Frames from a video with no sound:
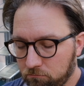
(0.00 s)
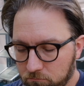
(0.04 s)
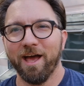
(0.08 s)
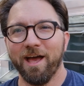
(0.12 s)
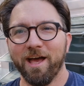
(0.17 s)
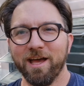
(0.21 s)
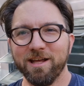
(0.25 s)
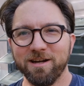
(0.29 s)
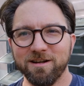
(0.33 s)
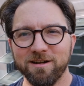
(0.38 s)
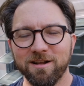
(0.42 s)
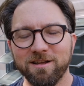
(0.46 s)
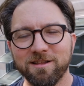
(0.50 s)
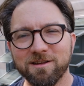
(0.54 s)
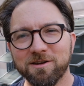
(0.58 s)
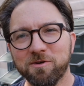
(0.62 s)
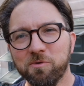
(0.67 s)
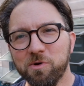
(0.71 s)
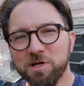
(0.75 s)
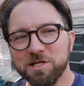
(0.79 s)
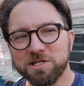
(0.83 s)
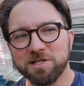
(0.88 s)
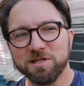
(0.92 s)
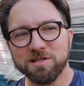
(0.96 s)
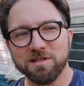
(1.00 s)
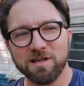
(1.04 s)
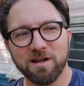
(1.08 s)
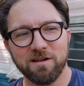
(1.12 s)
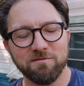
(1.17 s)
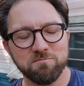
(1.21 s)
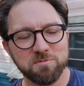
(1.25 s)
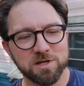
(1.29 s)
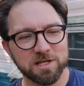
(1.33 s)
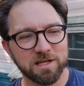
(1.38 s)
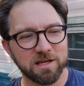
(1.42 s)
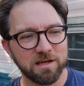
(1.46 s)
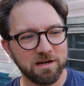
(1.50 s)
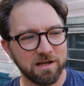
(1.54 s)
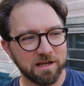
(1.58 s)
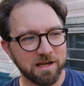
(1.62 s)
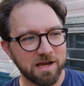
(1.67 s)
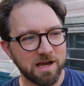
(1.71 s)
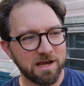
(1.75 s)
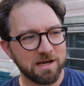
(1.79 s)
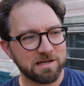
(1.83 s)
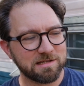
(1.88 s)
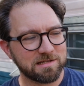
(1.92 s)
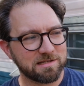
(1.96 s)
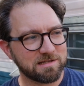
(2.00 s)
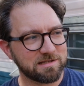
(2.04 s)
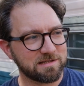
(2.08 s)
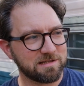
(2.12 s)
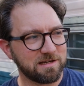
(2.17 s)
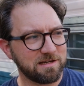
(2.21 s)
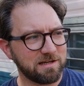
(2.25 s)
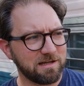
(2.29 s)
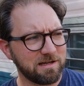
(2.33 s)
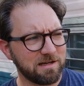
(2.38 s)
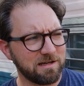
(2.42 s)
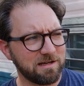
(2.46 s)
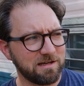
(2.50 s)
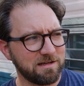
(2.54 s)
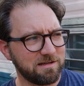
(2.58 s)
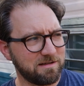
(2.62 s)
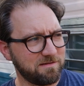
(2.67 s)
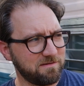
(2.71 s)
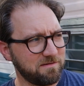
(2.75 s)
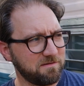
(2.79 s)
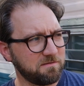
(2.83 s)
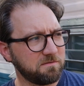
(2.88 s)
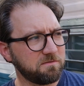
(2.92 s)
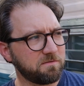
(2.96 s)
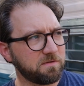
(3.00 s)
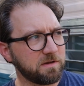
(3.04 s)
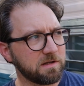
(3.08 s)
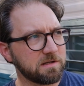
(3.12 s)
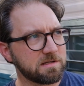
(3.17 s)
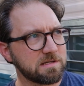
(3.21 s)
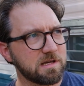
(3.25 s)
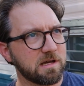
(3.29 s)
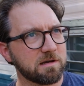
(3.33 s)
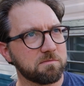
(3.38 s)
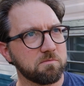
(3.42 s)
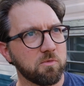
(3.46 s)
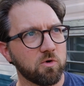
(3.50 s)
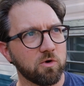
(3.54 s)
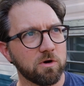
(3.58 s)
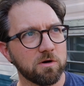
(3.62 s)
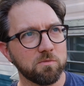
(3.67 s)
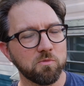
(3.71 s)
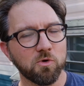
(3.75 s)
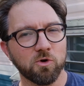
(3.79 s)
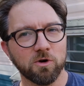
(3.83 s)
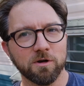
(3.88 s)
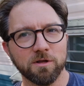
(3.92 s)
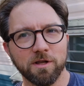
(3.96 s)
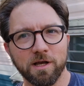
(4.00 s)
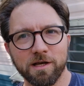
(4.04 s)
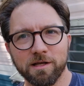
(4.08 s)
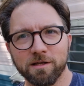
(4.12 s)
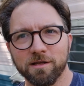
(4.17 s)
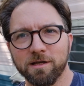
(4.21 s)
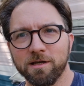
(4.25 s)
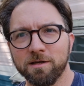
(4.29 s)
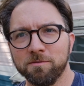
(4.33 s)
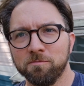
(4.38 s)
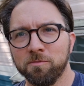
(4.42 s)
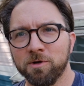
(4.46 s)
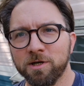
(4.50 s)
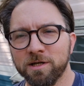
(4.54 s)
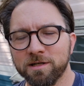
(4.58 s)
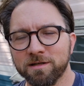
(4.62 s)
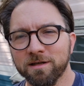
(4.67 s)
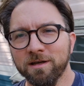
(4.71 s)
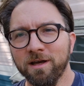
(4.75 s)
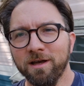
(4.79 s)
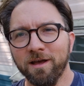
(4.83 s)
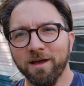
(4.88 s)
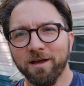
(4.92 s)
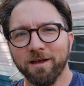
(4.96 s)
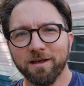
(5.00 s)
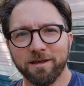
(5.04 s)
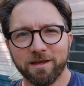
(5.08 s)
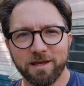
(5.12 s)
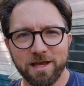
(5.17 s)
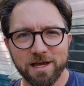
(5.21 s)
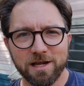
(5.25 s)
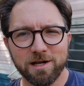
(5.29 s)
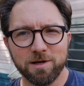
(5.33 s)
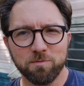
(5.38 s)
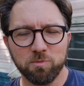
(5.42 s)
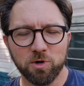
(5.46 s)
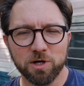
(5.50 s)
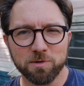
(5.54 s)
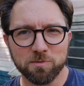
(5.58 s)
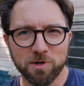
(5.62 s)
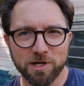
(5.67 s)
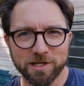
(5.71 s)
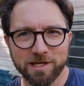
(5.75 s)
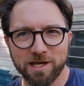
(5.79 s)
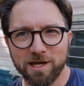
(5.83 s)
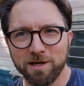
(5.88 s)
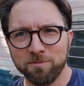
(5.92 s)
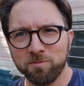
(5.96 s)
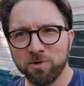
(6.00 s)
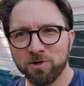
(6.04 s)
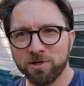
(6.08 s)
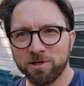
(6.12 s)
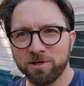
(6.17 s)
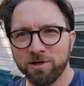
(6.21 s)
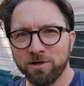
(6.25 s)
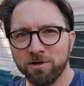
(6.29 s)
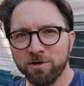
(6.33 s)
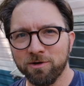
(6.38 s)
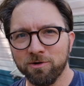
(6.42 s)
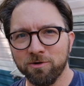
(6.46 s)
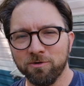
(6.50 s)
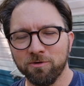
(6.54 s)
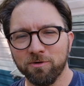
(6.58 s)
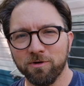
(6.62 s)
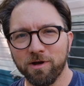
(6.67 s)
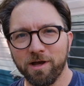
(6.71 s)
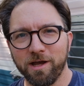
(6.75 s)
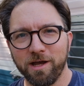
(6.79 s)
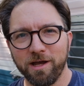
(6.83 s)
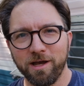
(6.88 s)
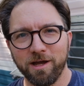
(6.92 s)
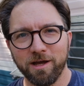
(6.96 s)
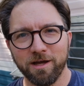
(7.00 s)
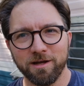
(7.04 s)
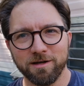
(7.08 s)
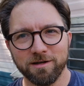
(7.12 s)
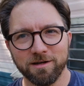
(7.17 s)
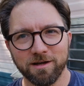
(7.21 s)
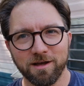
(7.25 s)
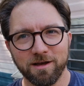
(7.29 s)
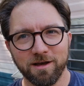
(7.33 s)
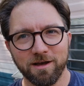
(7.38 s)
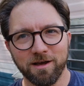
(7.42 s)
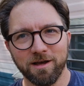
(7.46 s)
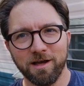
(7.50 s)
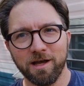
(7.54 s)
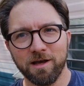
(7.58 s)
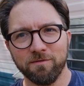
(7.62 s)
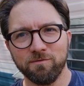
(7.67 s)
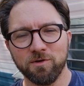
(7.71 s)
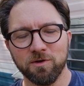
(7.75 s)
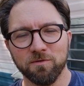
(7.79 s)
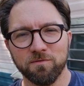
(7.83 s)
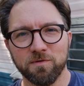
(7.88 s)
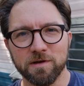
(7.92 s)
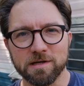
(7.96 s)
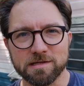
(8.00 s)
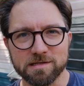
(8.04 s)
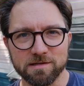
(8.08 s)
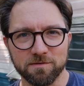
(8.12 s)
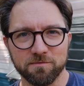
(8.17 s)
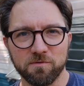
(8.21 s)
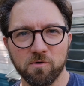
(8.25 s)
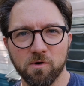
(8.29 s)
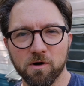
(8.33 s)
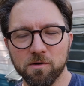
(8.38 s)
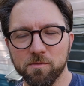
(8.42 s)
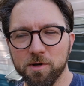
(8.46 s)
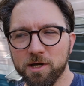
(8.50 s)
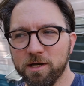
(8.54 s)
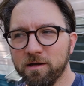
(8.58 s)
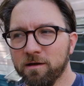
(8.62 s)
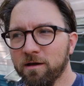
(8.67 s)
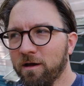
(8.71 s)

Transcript: And another question that I've been getting asked, feels like more and more lately, but can I bring my camper to you and have you fix it for me?